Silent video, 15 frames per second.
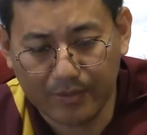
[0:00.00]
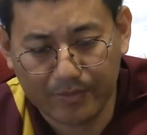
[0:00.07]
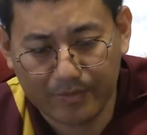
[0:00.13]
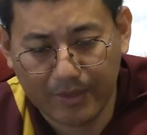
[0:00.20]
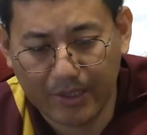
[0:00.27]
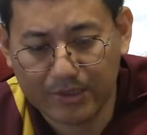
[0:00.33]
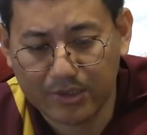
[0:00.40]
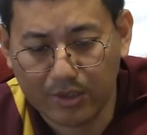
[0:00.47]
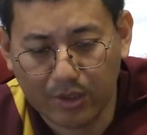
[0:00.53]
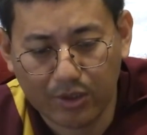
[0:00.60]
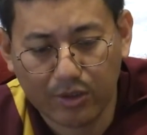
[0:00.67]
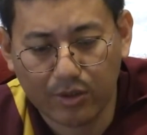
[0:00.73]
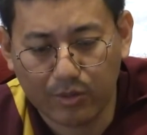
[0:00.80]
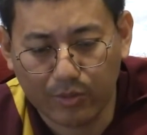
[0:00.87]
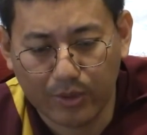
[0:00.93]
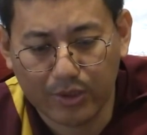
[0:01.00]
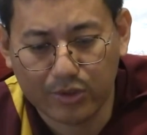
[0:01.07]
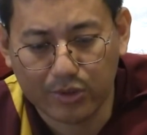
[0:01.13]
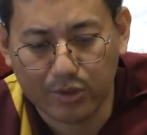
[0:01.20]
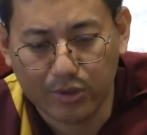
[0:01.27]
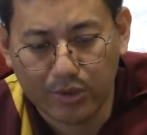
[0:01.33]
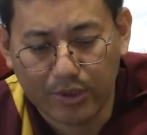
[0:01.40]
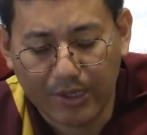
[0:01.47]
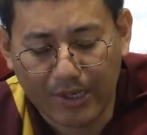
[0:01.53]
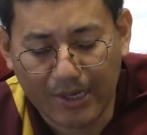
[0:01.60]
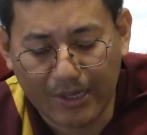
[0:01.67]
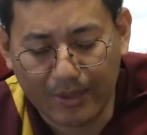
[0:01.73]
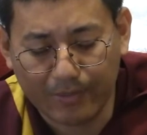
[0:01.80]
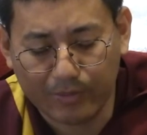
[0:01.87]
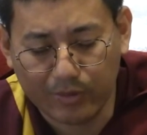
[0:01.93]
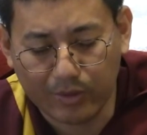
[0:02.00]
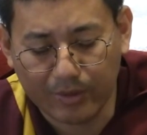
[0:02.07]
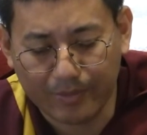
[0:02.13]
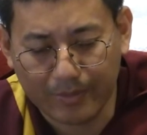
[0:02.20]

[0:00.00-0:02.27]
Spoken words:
there's a lot of way to help your